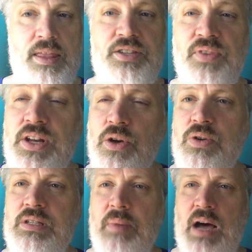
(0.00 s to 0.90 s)
This
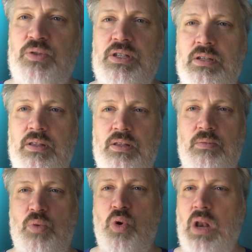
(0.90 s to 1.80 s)
video is about The
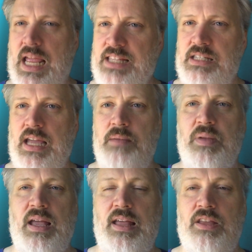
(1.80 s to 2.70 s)
Moral Landscape
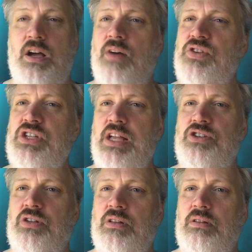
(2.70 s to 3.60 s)
and the
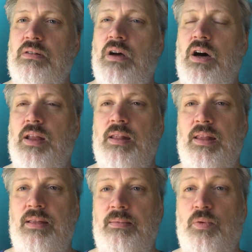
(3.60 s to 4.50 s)
conversation on